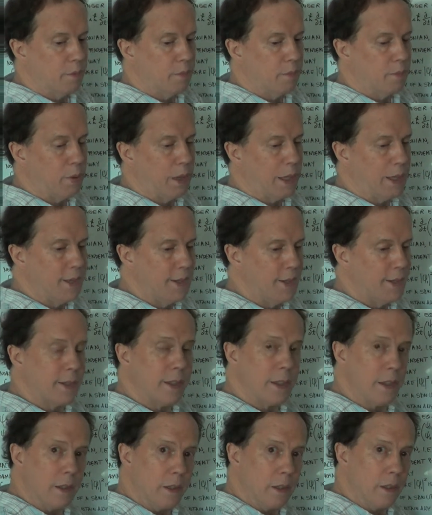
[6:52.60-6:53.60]
place
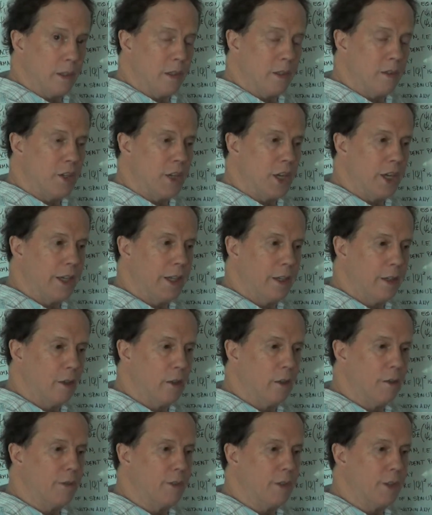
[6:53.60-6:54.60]
the
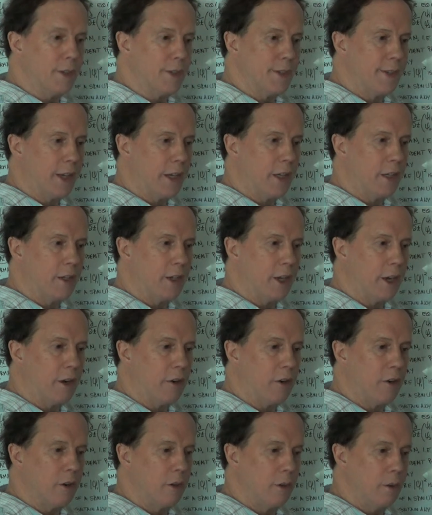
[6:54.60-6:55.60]
tail of the second
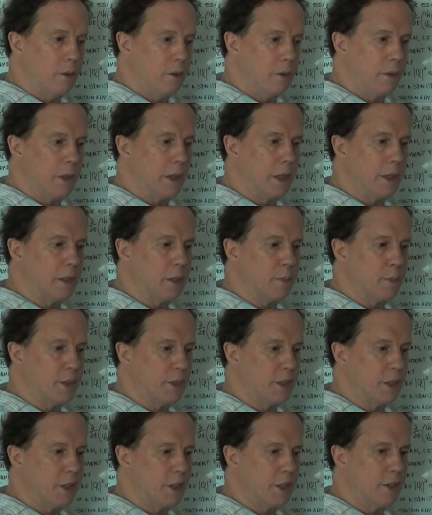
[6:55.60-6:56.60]
arrow at the
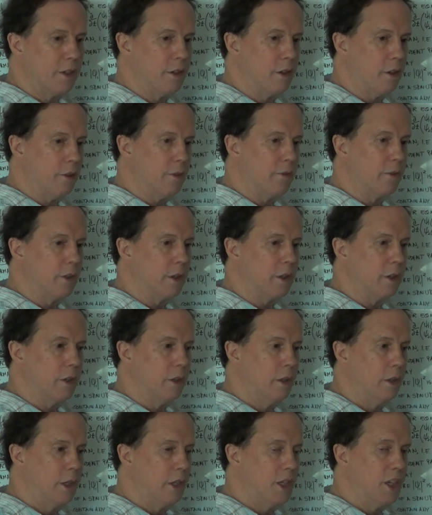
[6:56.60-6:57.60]
position of the
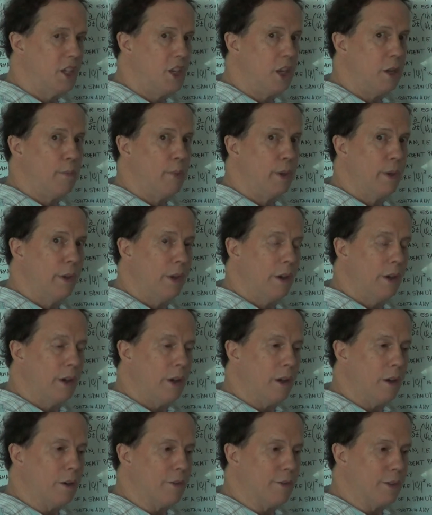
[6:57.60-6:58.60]
tip
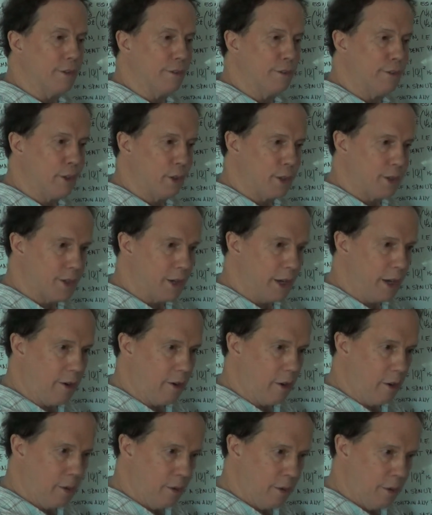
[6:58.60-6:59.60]
of the first
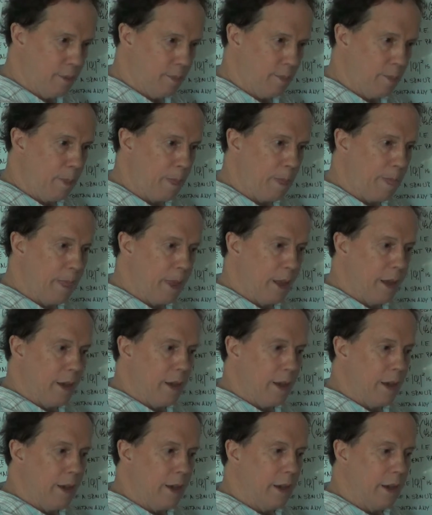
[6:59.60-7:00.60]
arrow,
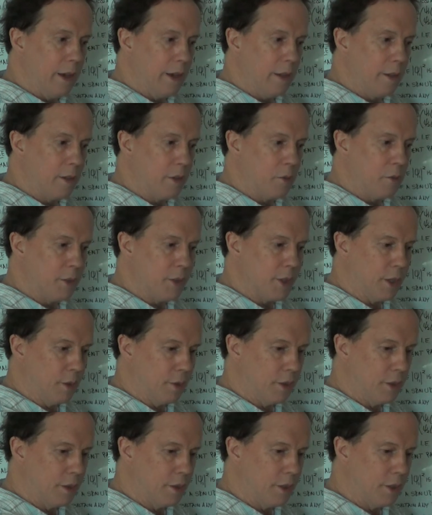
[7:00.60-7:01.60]
and the
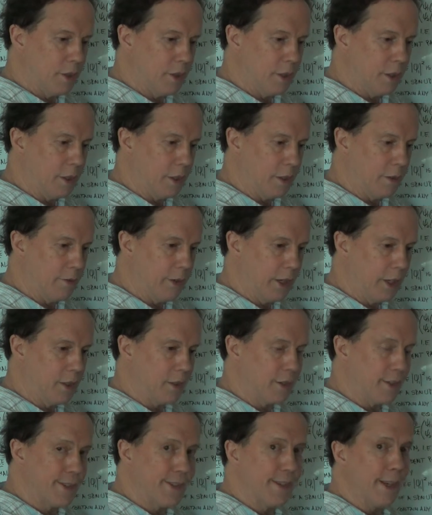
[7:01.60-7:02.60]
resultant vector
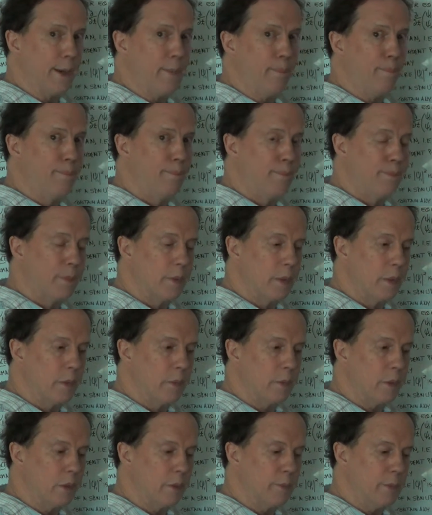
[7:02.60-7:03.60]
sum
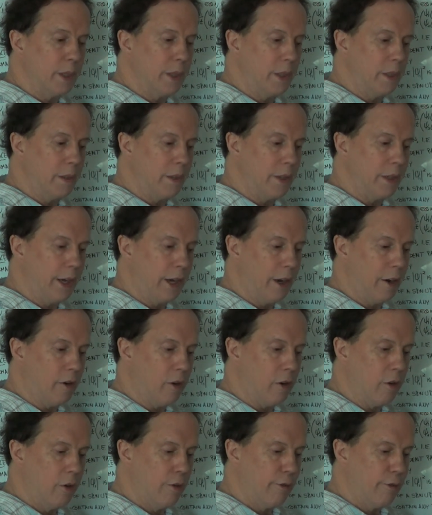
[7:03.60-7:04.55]
will be the arrow